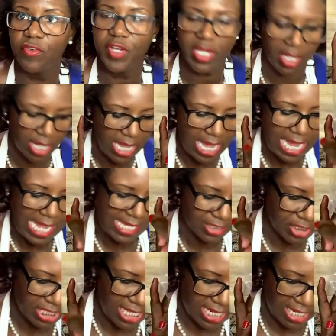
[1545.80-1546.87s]
for y'all, I
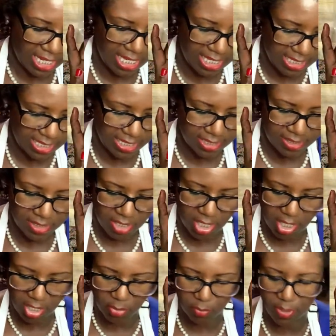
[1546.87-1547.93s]
actually kind of cut
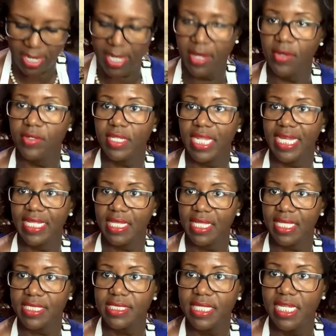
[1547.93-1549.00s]
around like
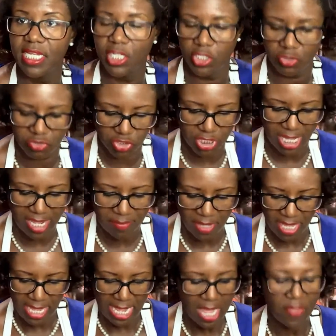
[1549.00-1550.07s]
this in a U shape
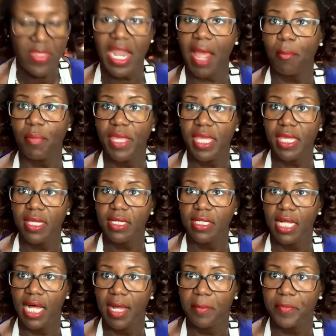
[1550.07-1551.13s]
and then I
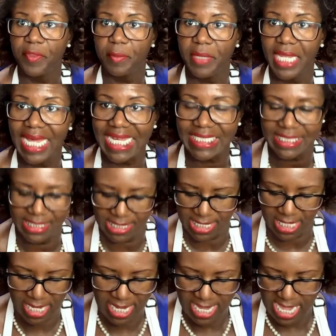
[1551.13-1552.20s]
peel up the
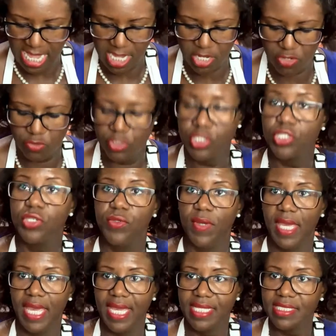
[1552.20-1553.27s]
plastic and use
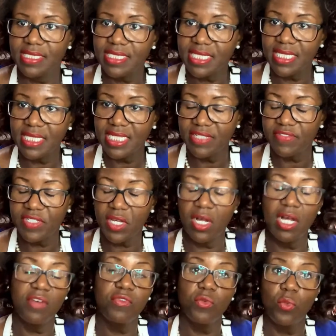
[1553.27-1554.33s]
two hands to lift
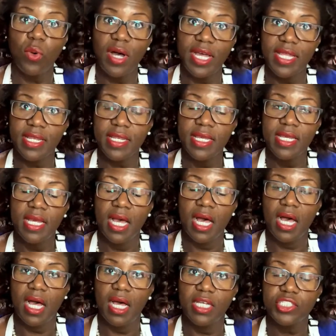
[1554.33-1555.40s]
off one
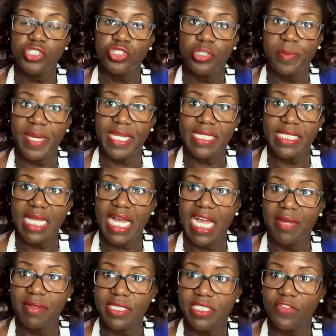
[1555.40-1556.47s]
uh, strip at a
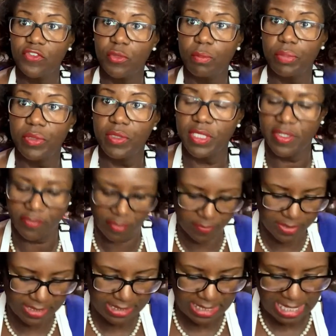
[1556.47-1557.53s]
time because if you pull it
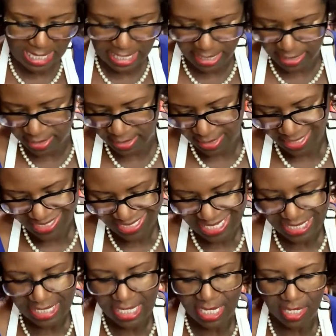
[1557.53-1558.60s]
from the side,
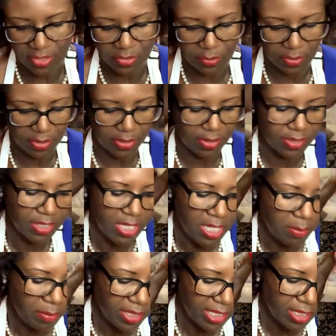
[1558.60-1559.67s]
not the end of the world,
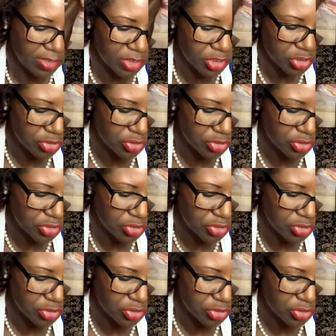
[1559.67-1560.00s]
but it'll